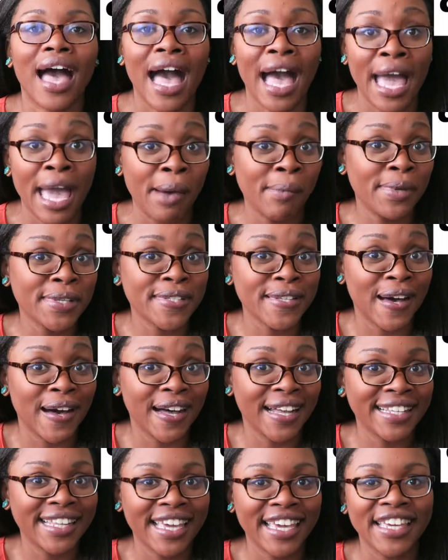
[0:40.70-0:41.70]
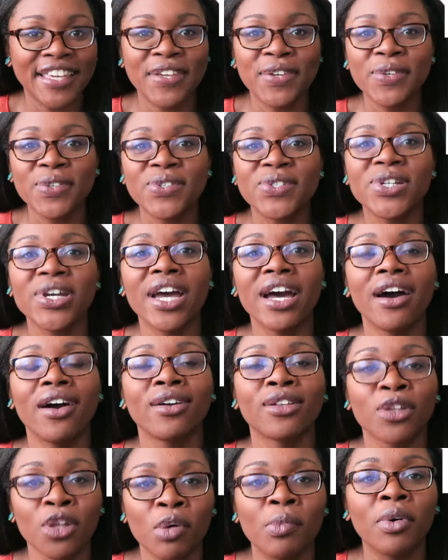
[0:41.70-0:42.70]
a huge
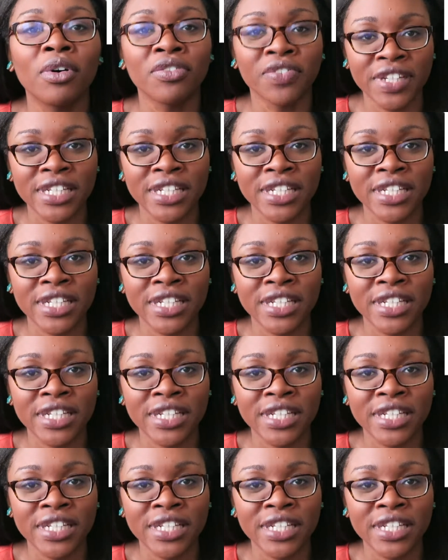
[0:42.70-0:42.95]
global